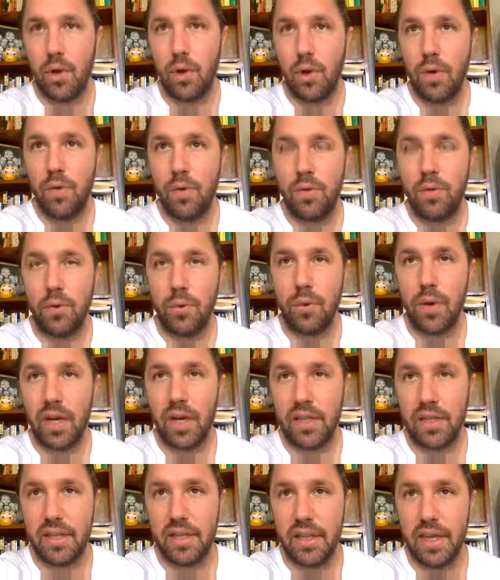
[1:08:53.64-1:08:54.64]
For
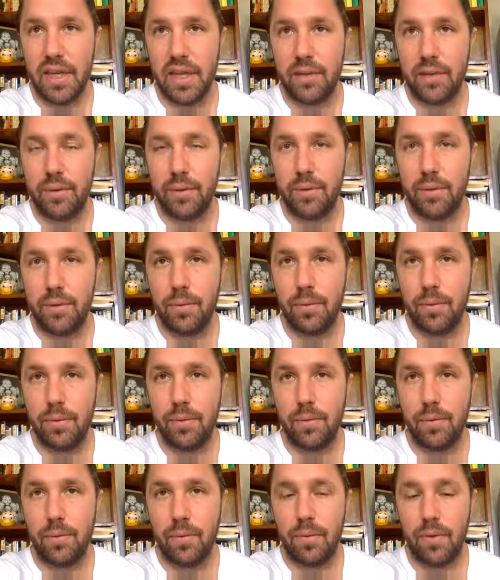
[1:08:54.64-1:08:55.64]
Rakta Dhatu,
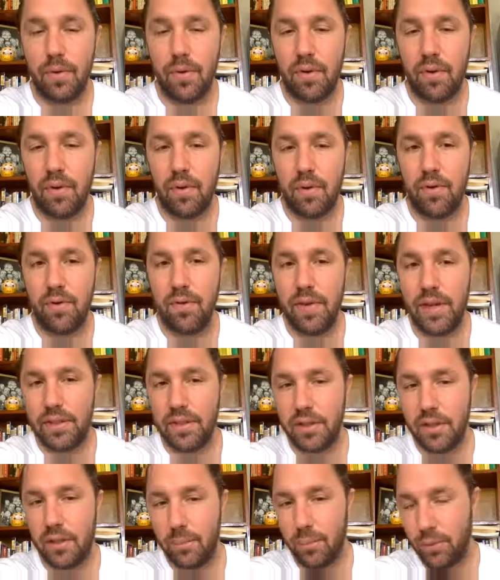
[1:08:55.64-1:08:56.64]

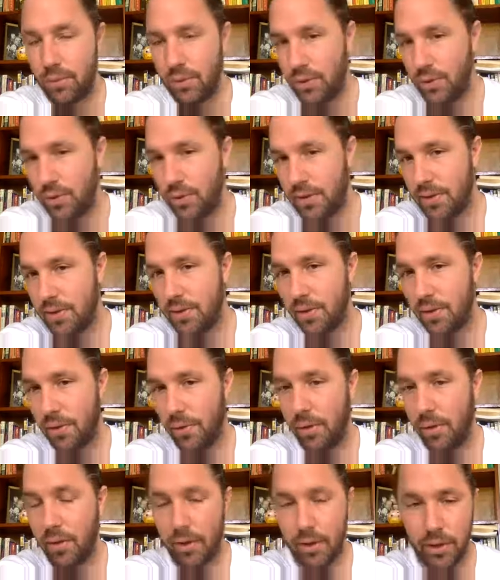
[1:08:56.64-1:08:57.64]
vegetable juices are
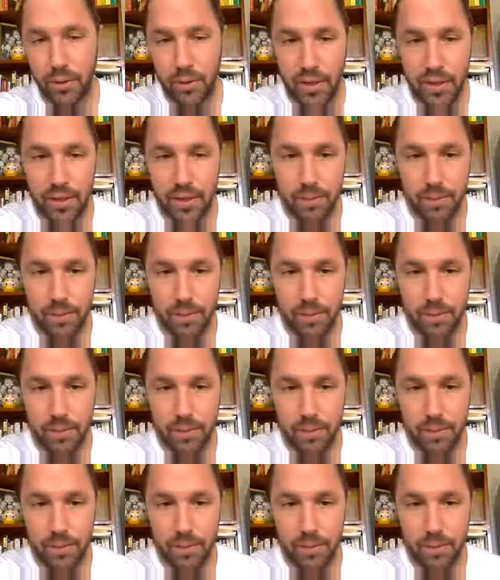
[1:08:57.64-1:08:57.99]
great.